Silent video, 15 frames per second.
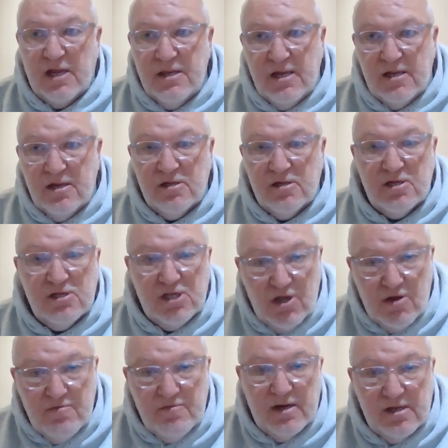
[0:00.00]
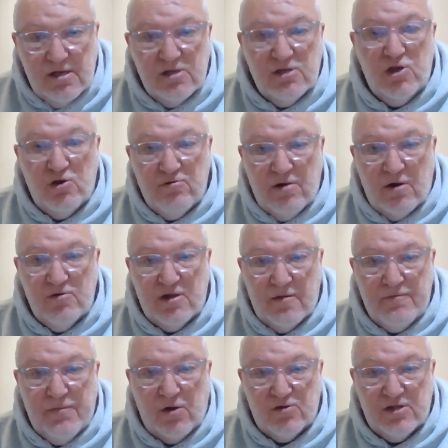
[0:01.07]
They needed a 2 million euro
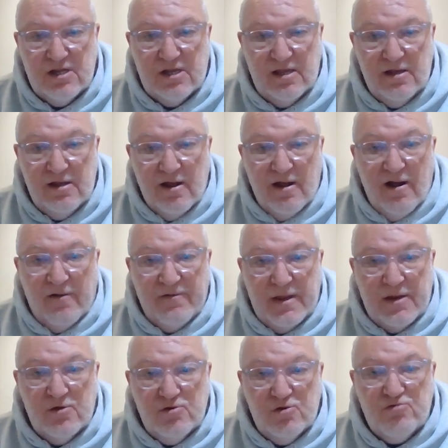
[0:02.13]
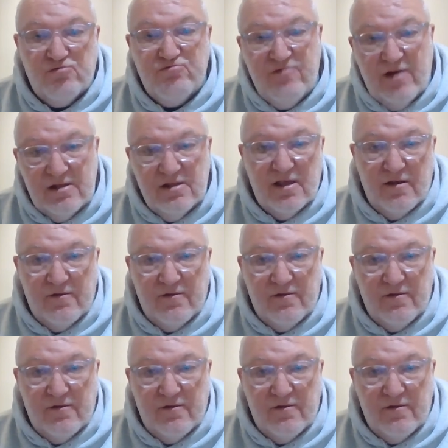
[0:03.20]
deposit, and then I could rent